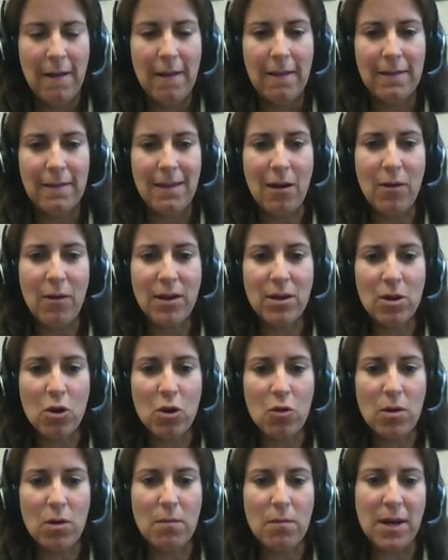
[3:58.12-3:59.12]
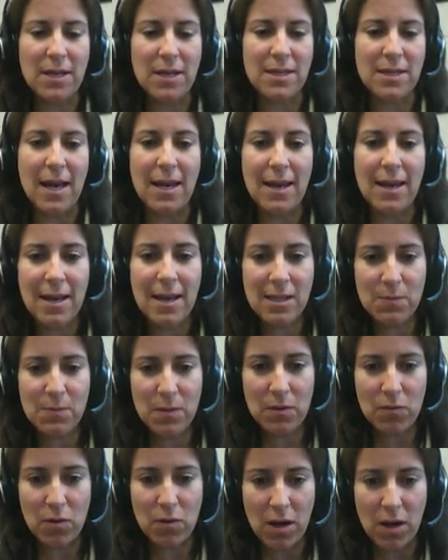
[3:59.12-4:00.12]
Now I know my data has
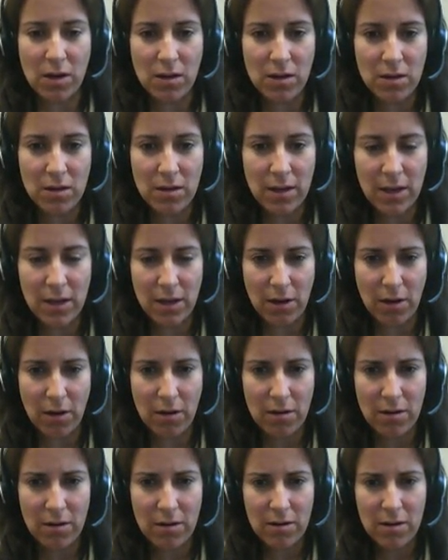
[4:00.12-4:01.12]
been run here.